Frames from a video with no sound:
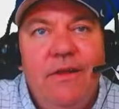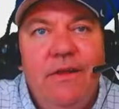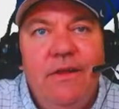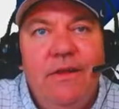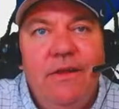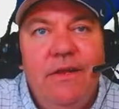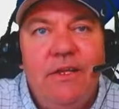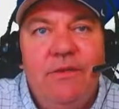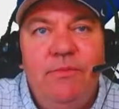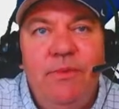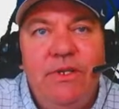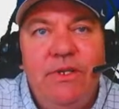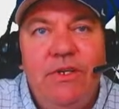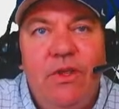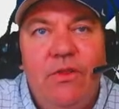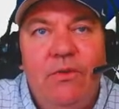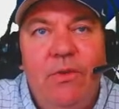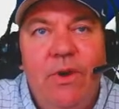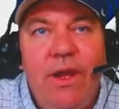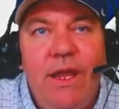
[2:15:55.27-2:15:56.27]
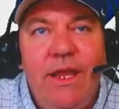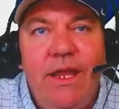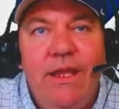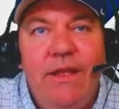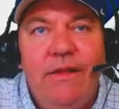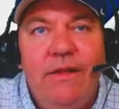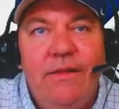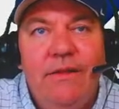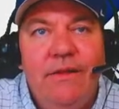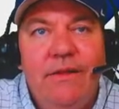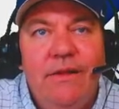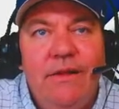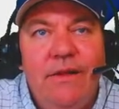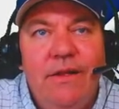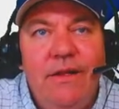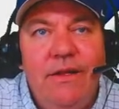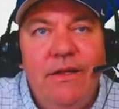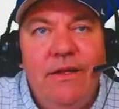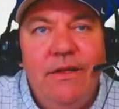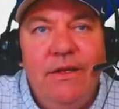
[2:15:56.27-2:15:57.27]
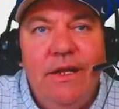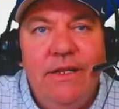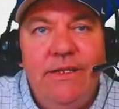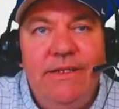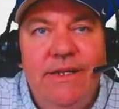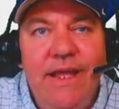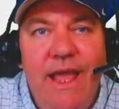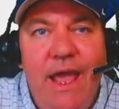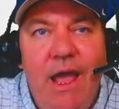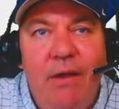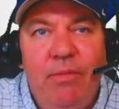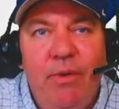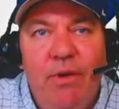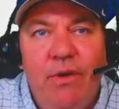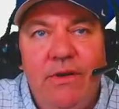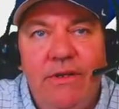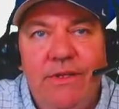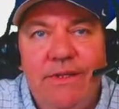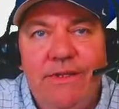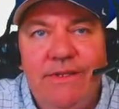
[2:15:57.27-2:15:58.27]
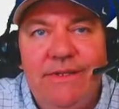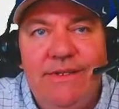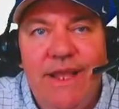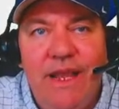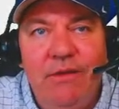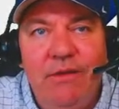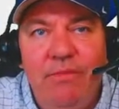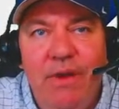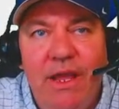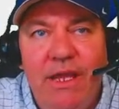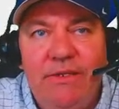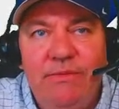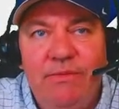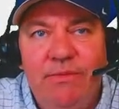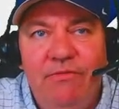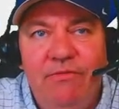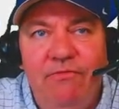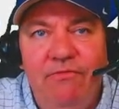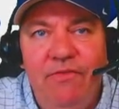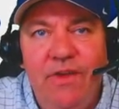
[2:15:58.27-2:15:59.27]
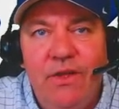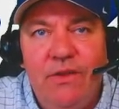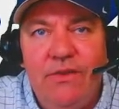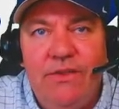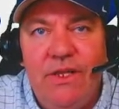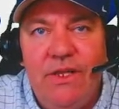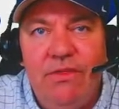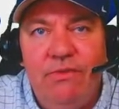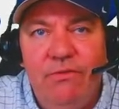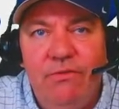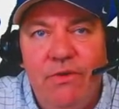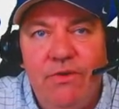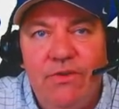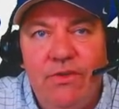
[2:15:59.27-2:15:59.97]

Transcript: Next pitch on the way. A tapper to the second baseman, fields it, throws